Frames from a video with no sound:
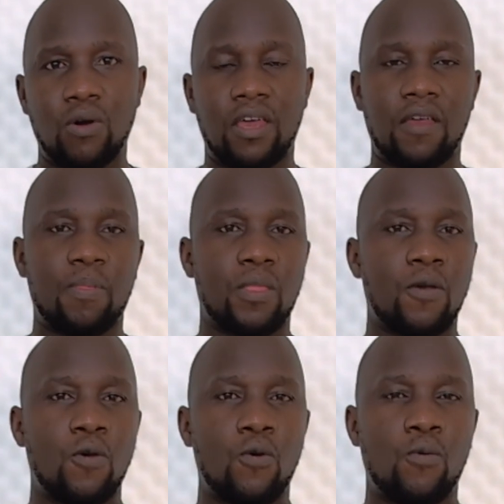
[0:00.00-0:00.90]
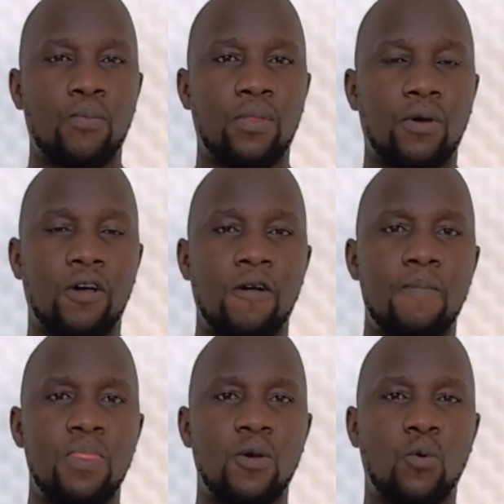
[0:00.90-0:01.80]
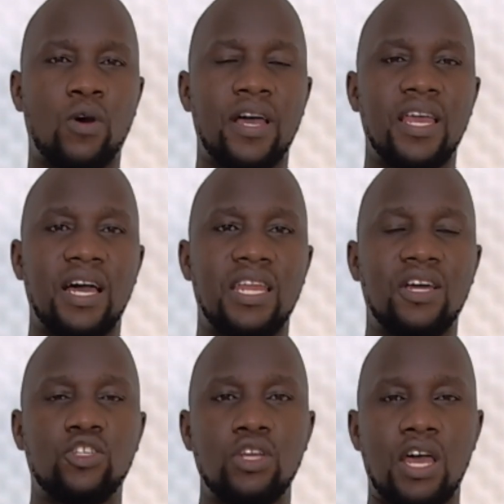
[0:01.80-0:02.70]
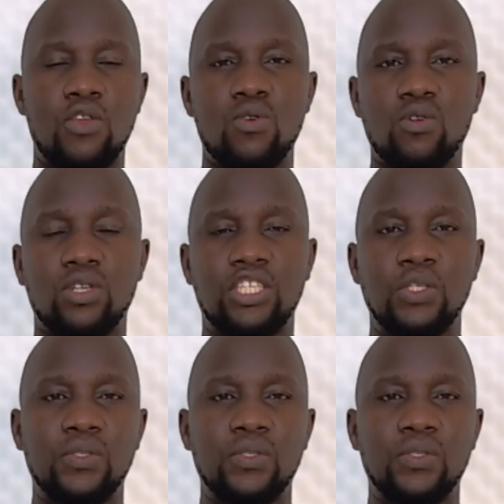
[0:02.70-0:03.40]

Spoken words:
Okay. Why are you not